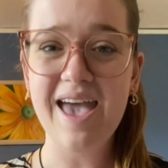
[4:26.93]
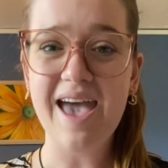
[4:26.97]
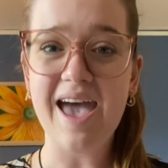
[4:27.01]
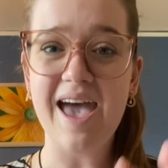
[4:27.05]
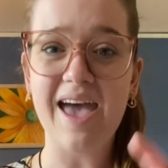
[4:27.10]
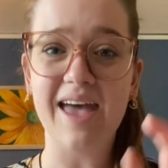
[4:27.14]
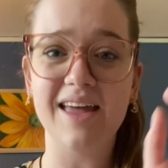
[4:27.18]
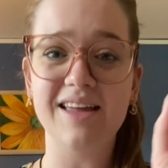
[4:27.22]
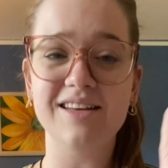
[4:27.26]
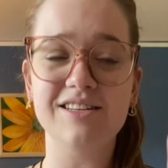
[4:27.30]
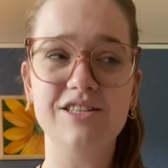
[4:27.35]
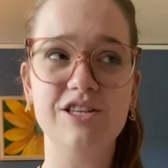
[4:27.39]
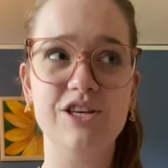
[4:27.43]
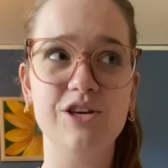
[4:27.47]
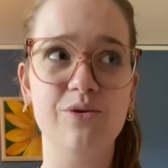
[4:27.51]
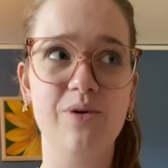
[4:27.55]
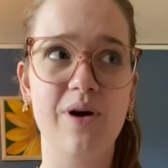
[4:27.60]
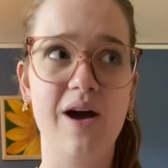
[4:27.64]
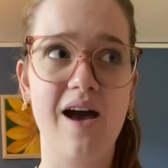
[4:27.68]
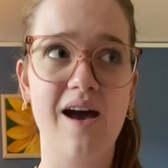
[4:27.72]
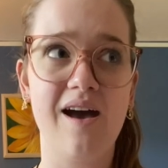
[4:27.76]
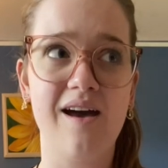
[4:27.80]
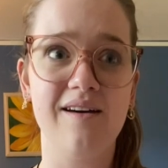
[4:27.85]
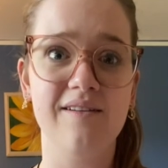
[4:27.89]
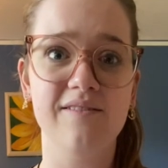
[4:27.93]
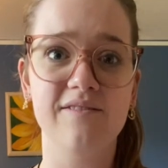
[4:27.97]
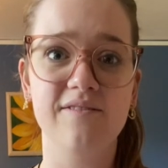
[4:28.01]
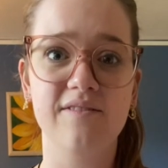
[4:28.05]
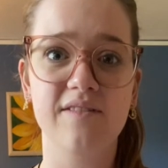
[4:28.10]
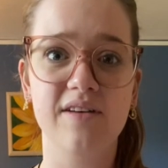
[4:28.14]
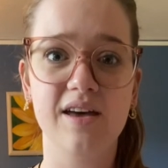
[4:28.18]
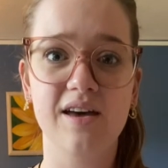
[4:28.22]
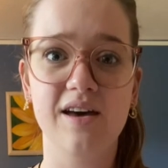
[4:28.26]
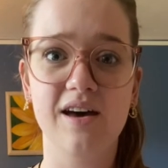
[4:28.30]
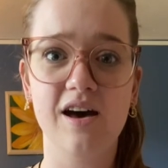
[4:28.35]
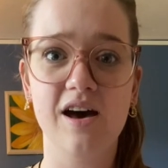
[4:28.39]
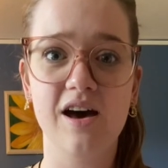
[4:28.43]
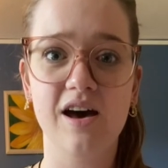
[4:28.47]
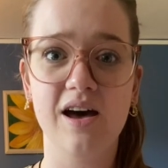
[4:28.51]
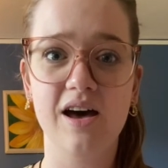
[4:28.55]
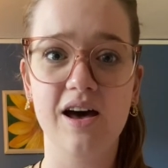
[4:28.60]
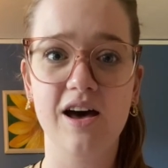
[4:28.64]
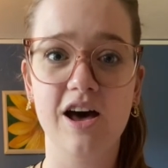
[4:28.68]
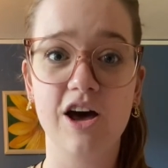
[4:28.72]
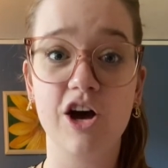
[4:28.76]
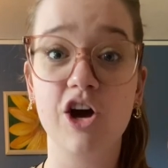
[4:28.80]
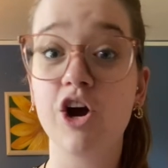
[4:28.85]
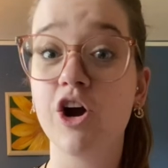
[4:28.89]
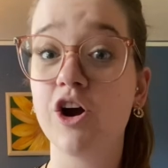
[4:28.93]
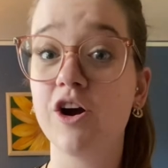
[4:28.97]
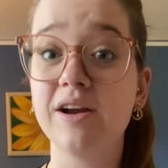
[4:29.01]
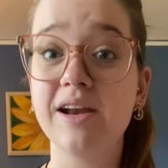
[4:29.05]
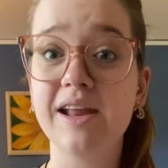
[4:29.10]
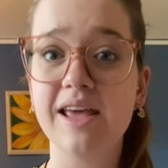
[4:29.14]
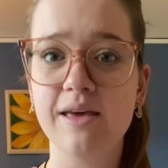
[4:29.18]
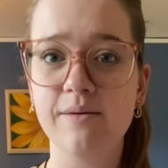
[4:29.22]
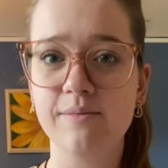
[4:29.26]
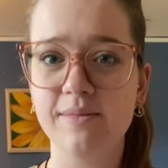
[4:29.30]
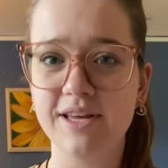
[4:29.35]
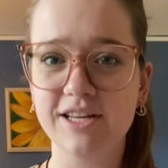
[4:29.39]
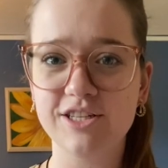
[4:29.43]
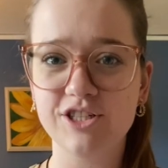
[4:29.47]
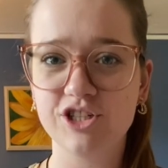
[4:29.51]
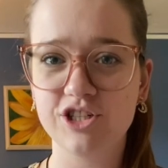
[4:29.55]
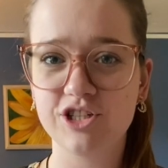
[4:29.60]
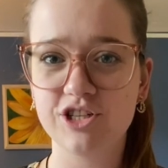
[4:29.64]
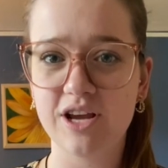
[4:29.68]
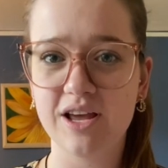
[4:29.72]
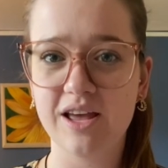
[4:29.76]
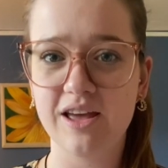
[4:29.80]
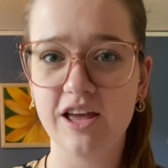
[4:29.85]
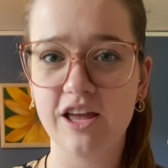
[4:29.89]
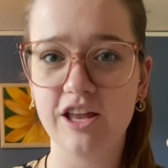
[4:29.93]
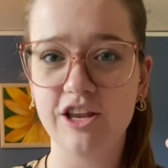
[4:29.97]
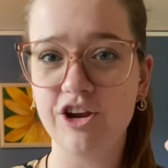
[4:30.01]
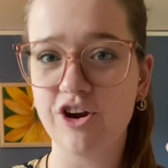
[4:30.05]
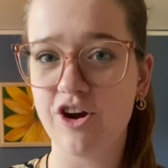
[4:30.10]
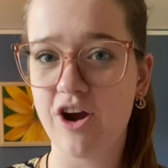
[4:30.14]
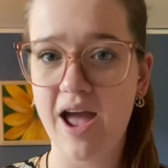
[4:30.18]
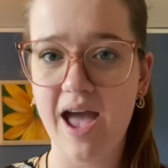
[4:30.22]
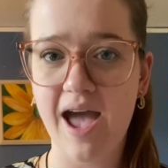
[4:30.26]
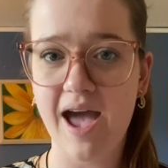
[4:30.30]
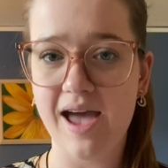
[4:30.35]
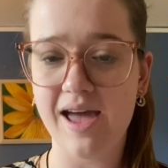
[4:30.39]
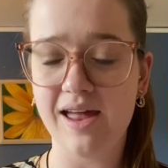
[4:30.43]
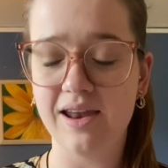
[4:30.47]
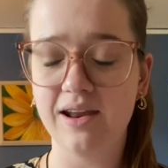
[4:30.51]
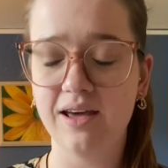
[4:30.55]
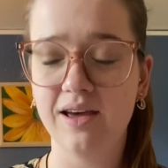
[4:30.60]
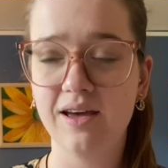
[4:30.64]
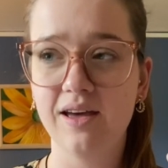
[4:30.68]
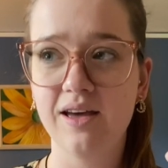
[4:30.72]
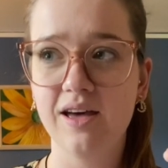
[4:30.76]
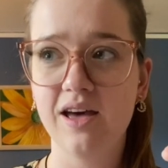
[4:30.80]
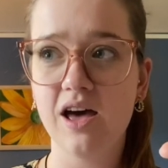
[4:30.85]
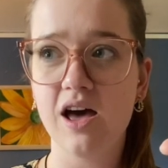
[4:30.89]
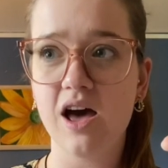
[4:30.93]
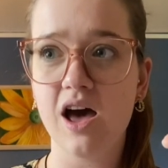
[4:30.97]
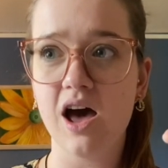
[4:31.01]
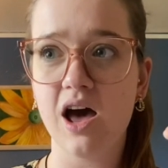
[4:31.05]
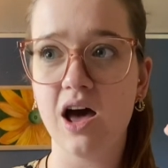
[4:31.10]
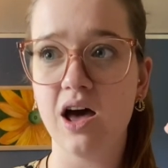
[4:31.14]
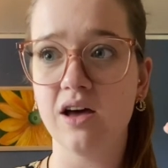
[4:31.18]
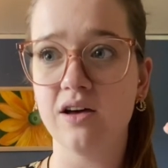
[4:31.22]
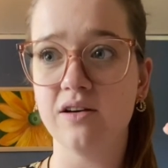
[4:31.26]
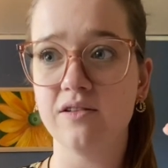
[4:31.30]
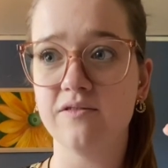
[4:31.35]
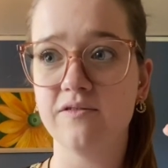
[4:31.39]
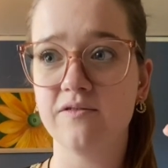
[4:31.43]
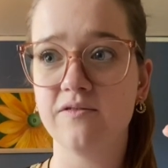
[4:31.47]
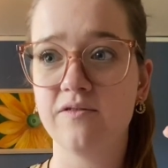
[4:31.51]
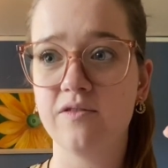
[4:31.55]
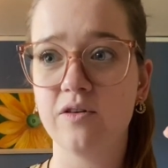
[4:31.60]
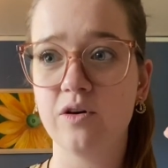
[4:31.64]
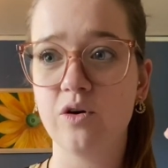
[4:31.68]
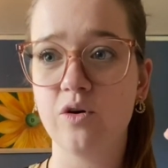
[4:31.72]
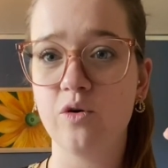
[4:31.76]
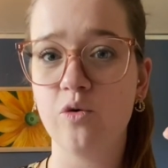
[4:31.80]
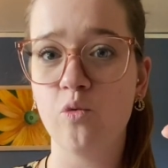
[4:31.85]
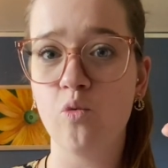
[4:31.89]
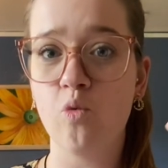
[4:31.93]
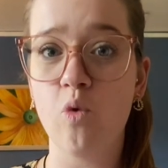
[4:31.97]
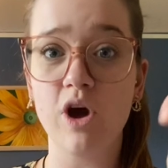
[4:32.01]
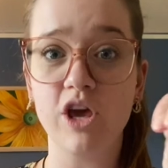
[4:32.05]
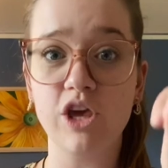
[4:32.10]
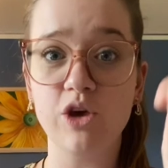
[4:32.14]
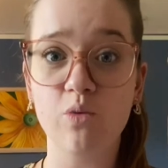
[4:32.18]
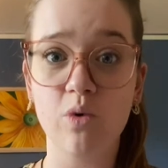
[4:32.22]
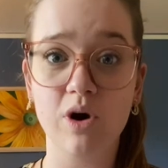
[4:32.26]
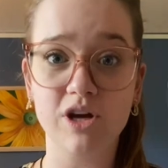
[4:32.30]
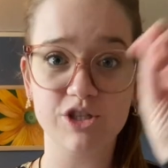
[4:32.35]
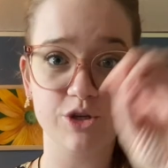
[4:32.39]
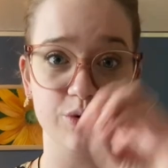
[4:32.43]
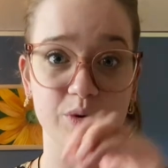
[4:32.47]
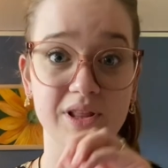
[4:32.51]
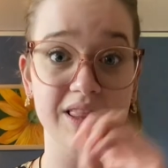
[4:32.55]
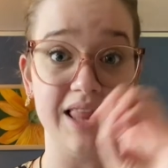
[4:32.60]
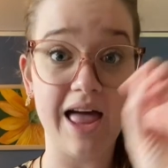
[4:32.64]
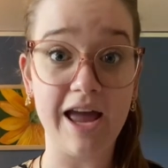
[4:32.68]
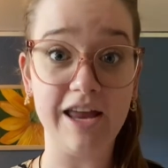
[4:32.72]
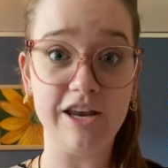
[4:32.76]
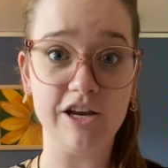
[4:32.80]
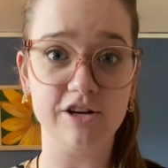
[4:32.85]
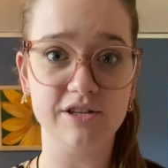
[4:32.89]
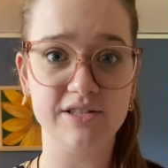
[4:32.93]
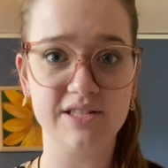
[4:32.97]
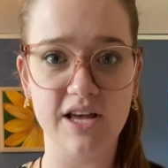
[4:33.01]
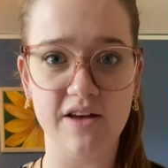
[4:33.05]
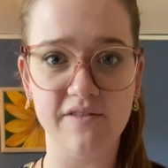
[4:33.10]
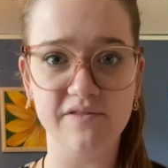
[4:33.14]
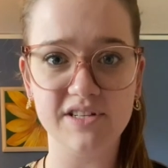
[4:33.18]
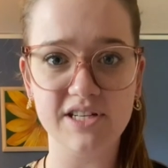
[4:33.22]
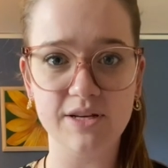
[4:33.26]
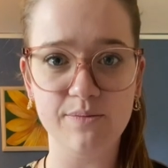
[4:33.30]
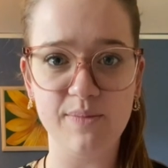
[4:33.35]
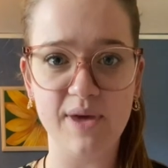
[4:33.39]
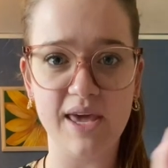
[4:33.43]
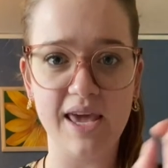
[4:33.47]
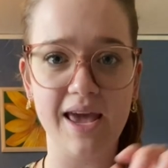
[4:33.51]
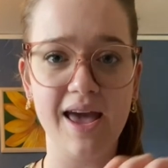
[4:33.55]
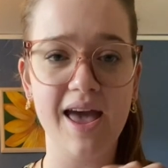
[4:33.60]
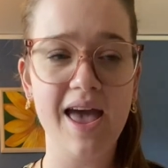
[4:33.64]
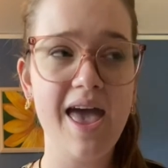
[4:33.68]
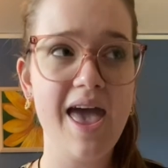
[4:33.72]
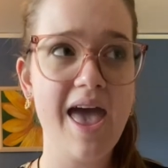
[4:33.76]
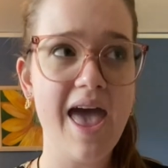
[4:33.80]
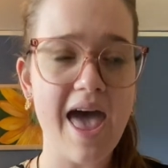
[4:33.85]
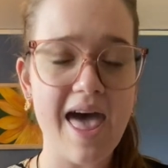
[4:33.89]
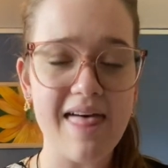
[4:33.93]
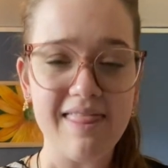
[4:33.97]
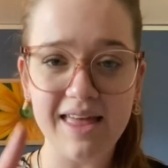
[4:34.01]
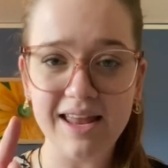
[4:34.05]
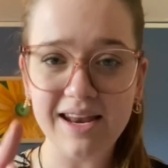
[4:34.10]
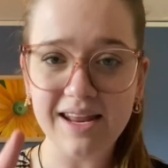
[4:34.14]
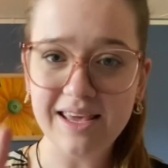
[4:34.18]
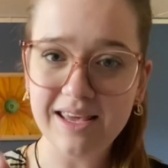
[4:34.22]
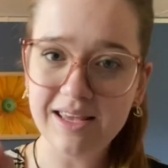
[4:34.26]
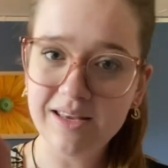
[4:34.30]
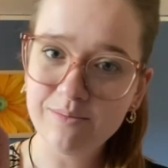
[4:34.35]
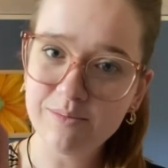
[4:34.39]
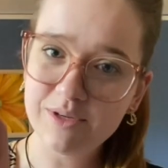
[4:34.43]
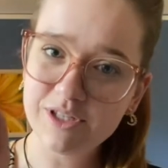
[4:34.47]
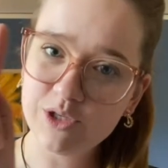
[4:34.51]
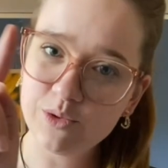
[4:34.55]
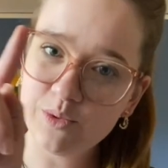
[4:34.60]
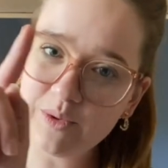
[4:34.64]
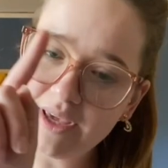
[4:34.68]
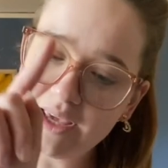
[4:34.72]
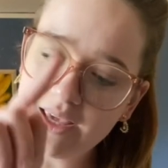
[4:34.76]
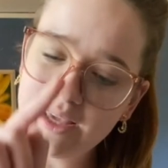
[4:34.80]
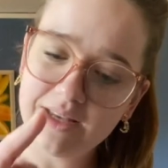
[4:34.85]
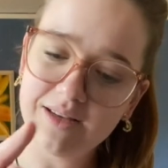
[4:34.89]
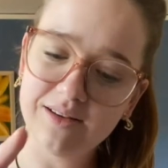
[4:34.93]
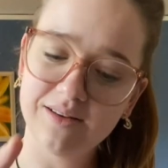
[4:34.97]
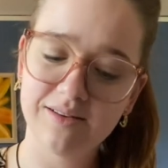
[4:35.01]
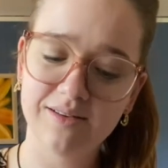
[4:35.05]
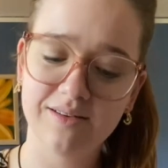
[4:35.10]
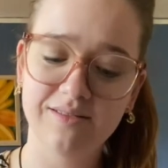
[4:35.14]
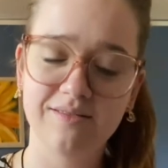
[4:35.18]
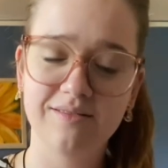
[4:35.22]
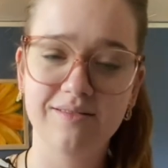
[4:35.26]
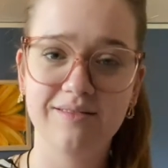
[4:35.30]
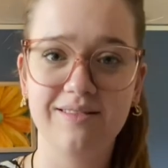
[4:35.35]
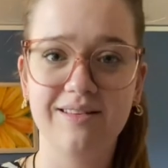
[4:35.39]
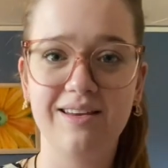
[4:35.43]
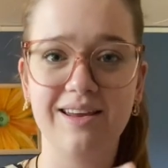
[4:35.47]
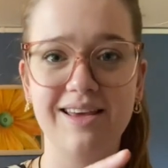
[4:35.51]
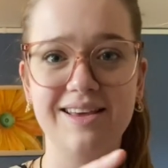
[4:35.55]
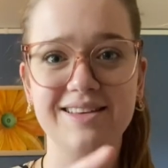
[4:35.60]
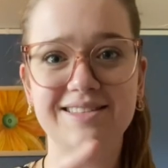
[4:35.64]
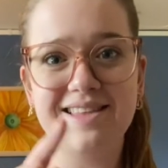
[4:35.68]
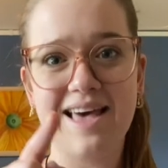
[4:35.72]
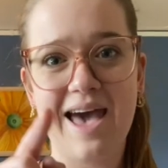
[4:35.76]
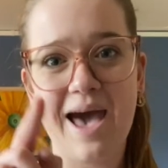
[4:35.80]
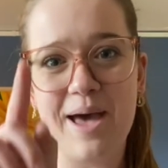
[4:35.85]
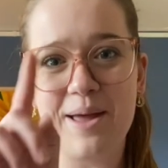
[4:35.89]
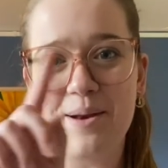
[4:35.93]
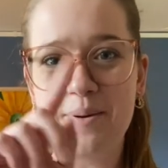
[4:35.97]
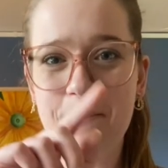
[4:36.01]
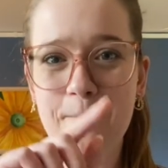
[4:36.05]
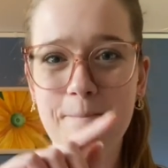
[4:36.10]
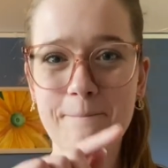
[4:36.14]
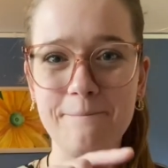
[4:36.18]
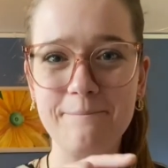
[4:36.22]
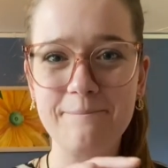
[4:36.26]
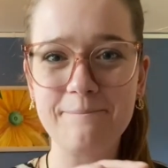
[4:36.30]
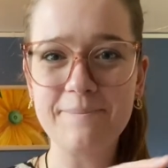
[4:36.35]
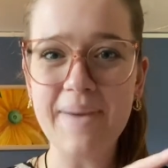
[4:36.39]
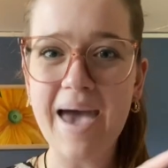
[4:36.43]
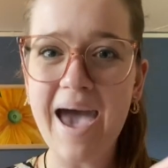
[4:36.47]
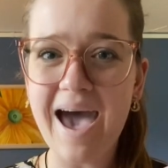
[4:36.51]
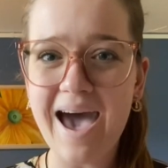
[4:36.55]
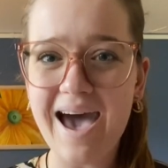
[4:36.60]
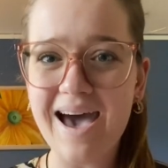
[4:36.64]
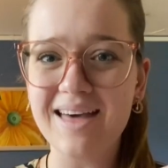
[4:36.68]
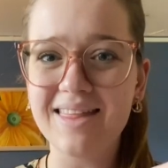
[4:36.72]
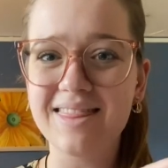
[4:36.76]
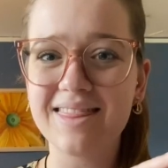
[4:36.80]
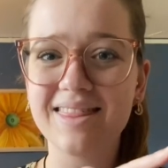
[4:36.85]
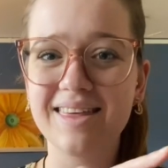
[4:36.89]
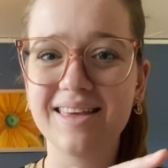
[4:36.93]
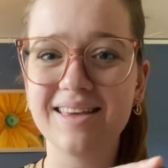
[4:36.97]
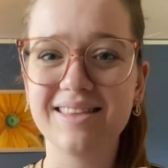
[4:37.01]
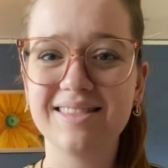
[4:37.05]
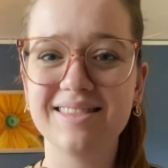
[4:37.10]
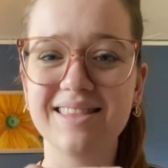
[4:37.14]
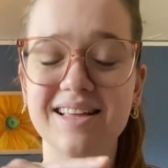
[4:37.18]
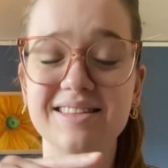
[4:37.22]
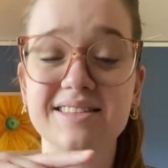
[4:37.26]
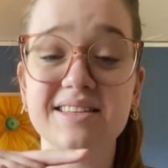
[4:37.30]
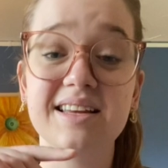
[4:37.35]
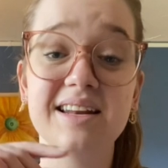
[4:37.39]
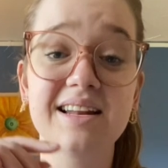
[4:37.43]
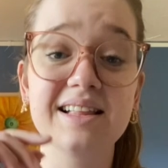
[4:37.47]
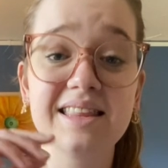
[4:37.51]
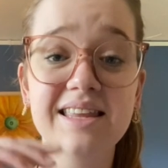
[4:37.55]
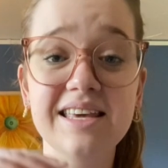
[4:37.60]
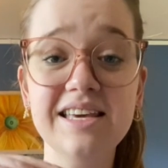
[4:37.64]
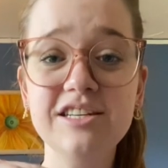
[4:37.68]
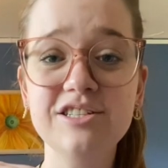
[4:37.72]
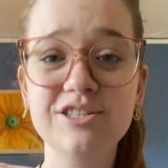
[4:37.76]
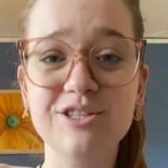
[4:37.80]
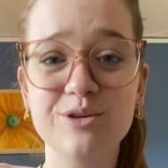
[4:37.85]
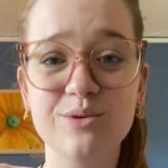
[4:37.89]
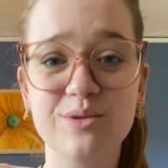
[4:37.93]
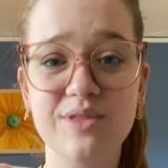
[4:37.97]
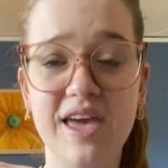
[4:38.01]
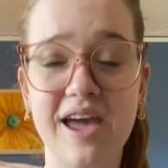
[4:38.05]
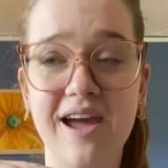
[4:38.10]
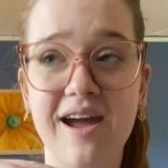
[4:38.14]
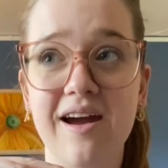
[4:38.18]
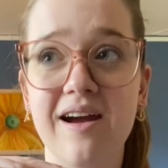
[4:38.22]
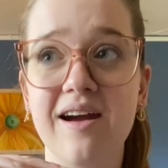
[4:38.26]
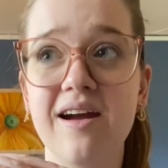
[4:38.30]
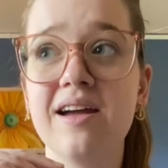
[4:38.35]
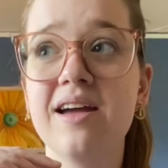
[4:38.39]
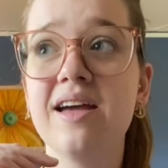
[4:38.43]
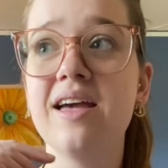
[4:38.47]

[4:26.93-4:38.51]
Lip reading: And you have a current image in your head of what you want to align yourself to be. And then in between is that path that's going to lead you there.